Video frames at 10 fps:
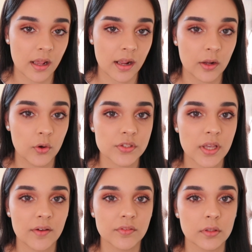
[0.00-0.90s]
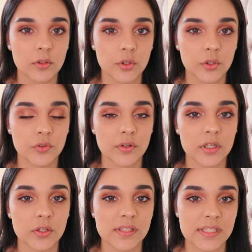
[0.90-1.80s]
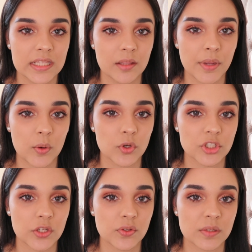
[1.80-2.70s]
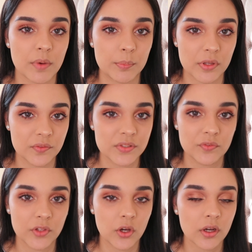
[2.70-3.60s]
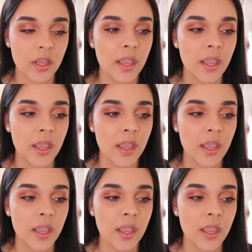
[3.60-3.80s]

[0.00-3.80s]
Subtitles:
And I also have the Lacura concealer pen, which I used in my birthday vlog,